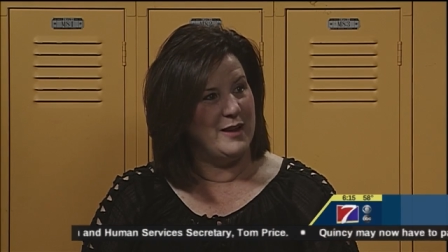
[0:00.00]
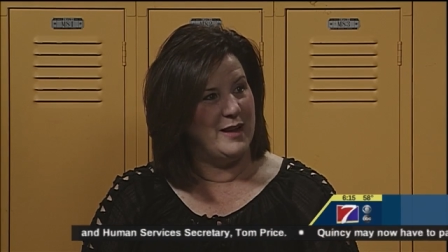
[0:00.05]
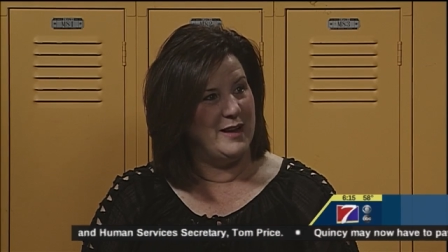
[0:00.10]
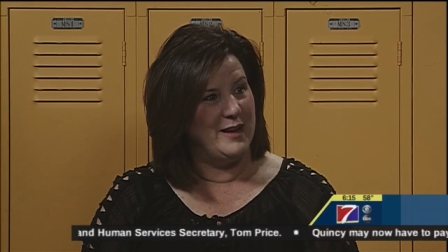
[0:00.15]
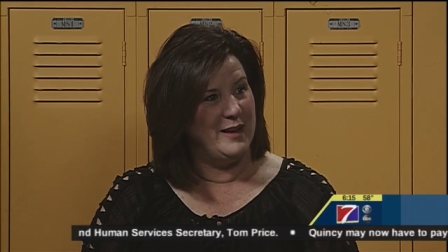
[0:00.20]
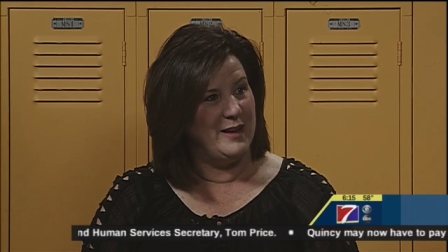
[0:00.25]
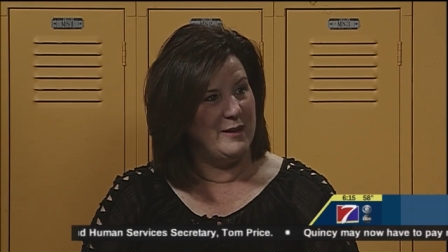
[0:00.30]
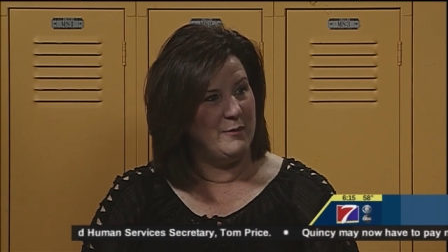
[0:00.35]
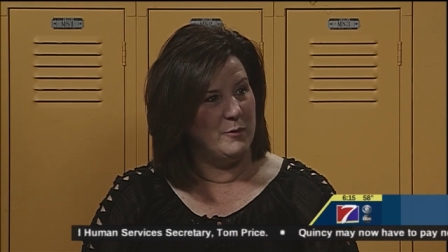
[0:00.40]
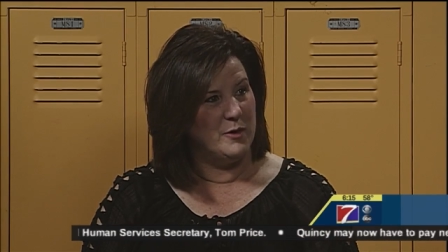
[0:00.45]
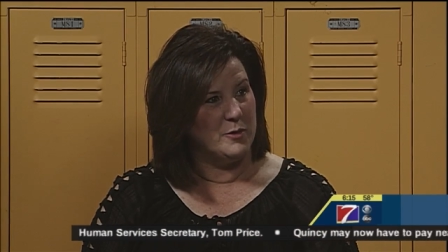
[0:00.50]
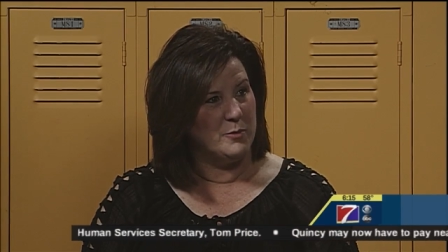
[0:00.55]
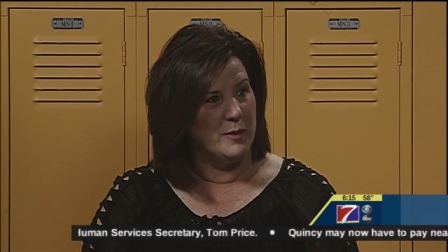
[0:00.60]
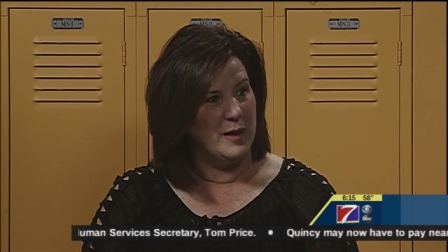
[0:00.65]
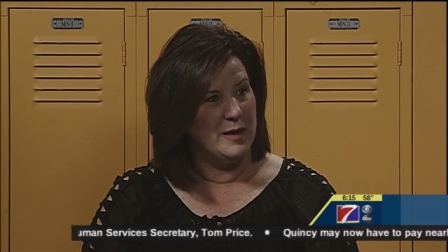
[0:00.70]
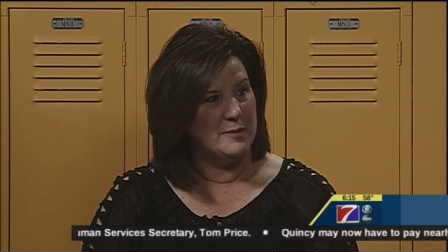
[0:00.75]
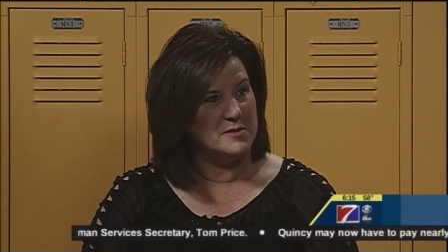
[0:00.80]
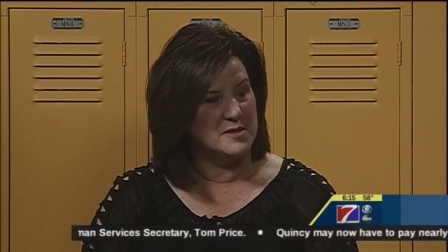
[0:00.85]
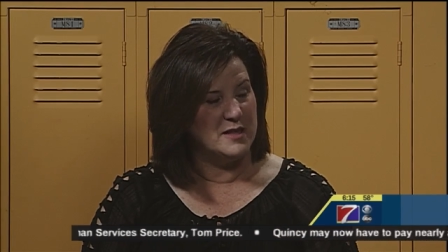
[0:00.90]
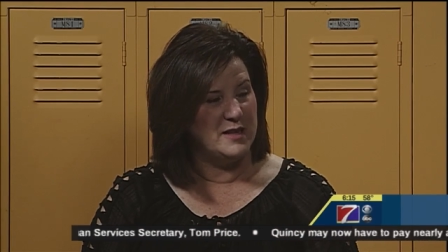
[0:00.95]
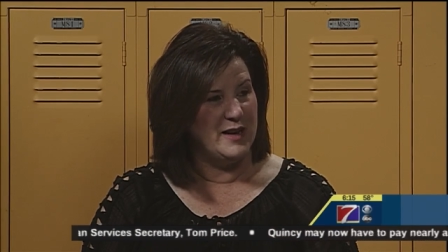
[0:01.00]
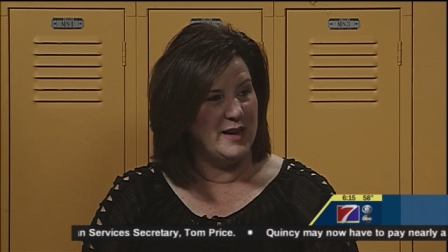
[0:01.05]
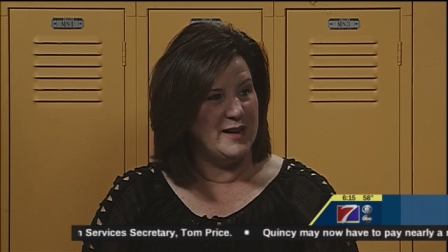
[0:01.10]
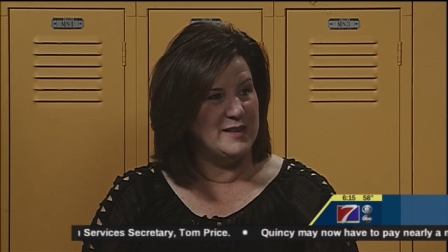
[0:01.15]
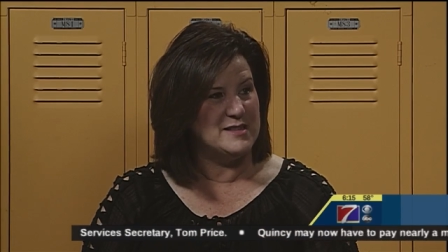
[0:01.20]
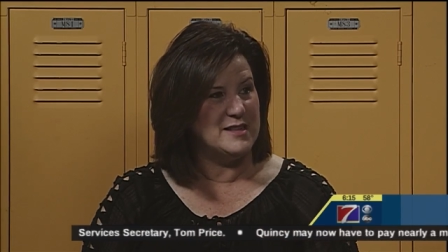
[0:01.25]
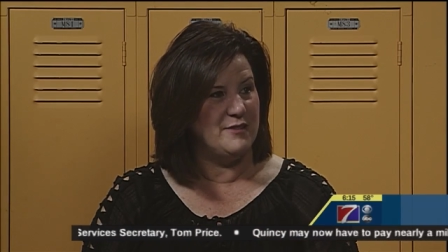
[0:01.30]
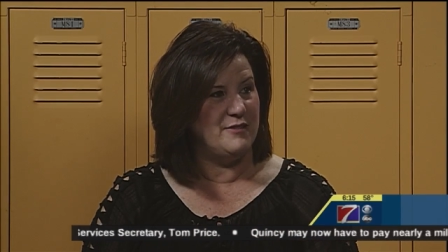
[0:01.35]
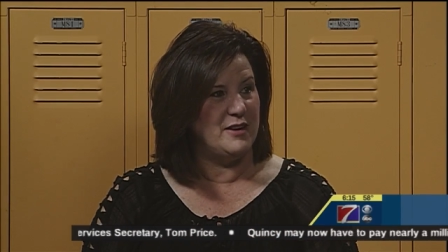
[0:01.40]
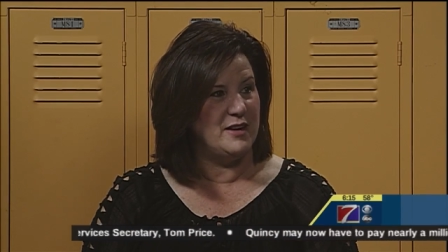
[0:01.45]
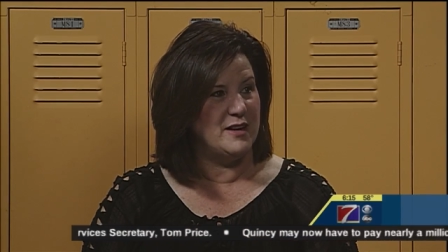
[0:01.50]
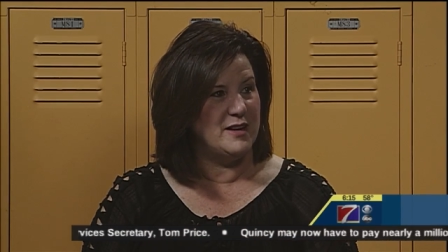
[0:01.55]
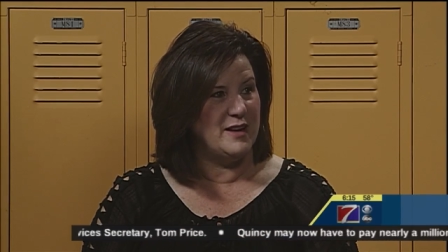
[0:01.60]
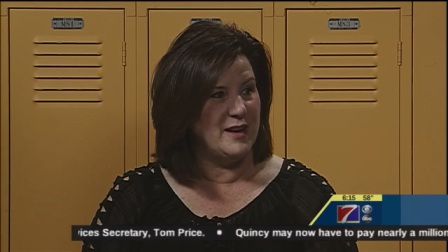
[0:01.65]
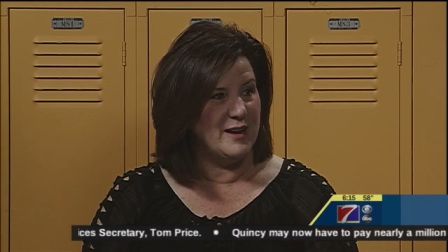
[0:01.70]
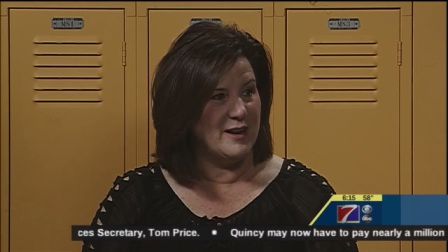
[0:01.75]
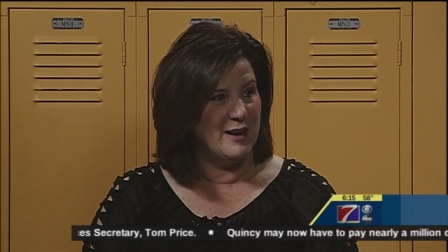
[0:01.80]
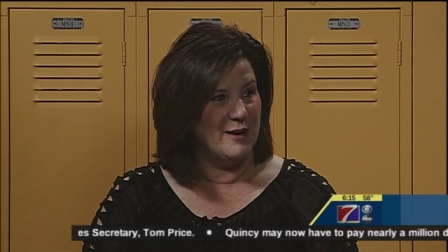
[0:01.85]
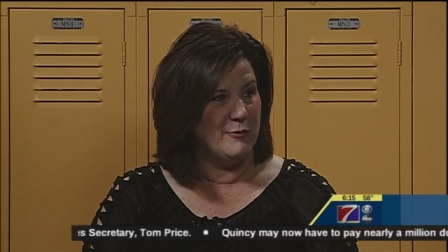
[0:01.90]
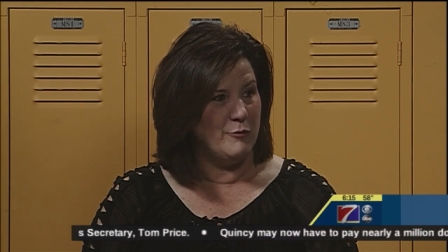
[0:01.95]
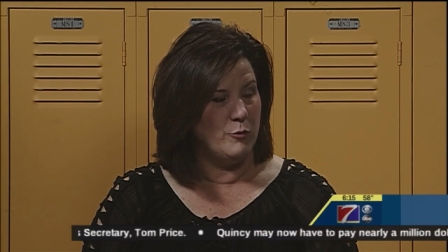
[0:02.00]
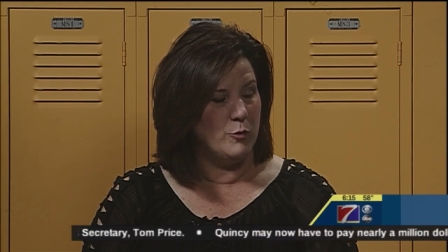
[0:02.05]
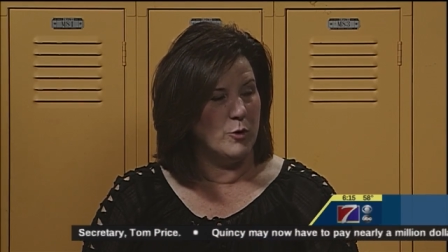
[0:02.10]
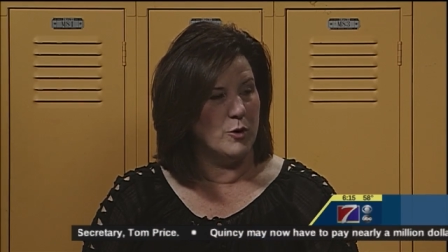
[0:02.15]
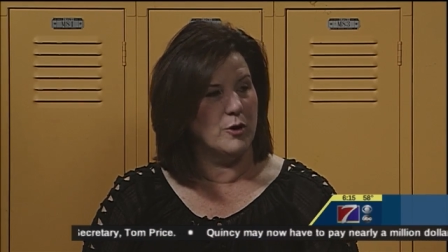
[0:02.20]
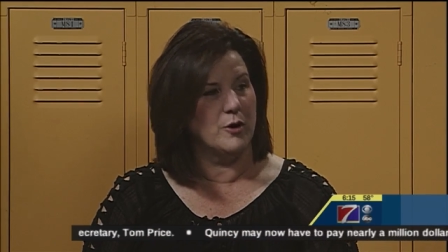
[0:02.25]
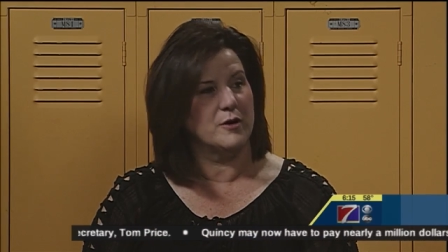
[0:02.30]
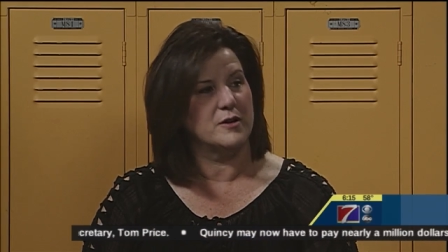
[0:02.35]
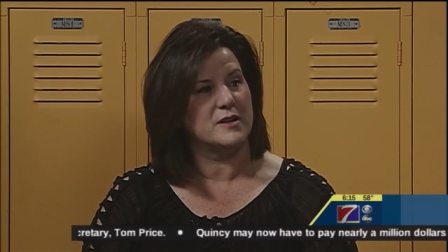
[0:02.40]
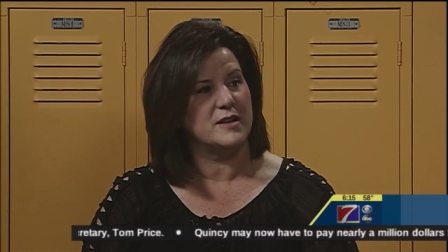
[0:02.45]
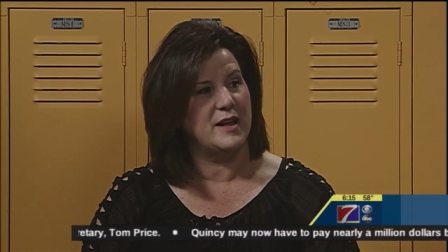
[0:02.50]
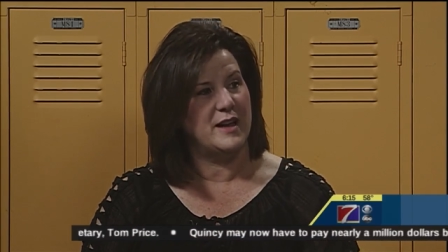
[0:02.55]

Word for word: Uh, and with moms and dads having to take off work,